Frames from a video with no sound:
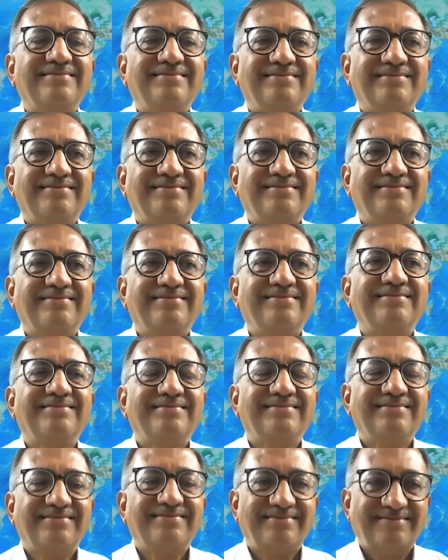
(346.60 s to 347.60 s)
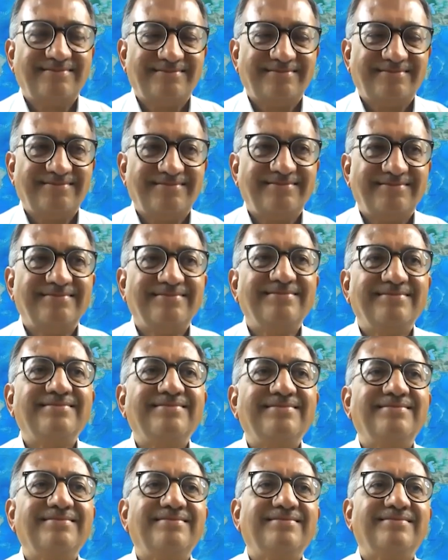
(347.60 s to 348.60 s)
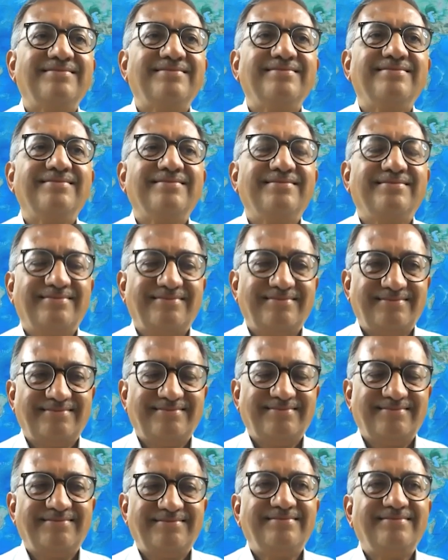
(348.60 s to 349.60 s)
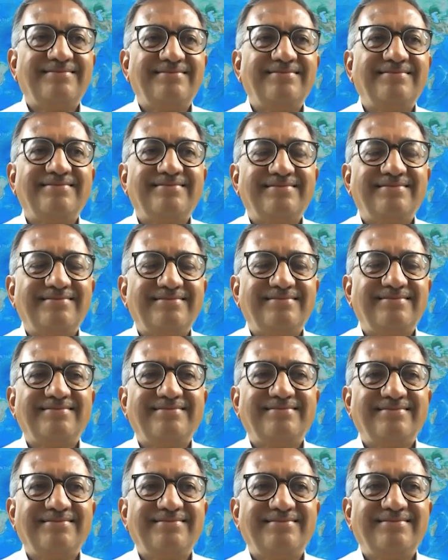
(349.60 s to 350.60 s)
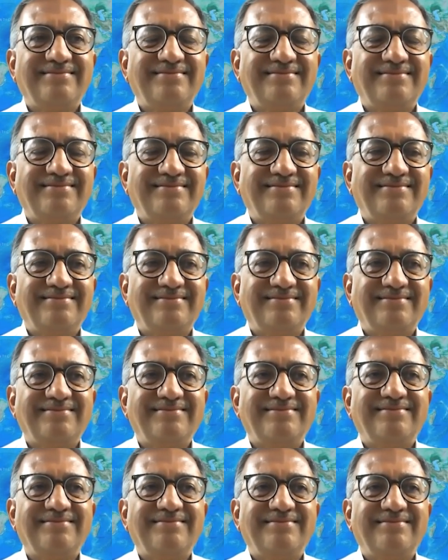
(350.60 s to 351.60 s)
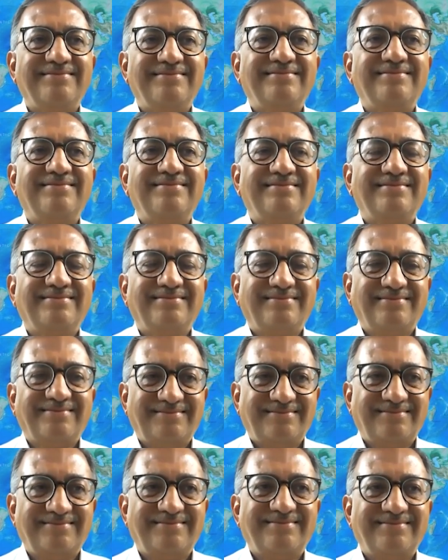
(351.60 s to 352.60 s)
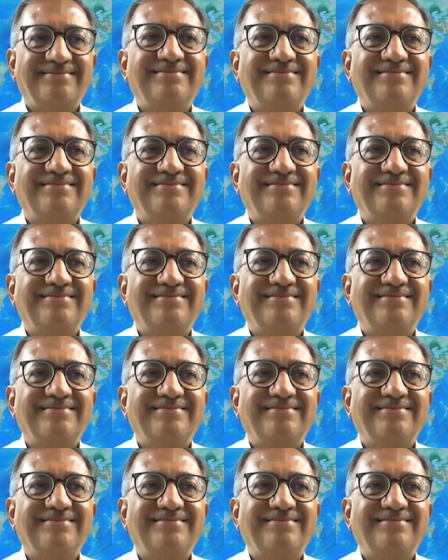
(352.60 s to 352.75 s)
No words are spoken by the person on screen.